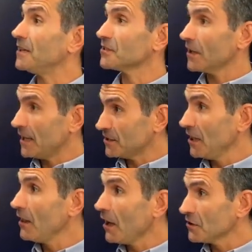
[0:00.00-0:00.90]
is a
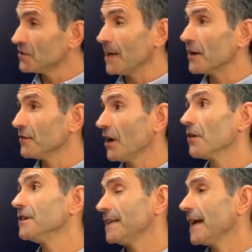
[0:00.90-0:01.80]
large amount of
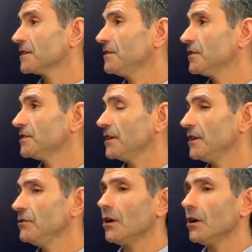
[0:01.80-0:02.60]
R&D activity,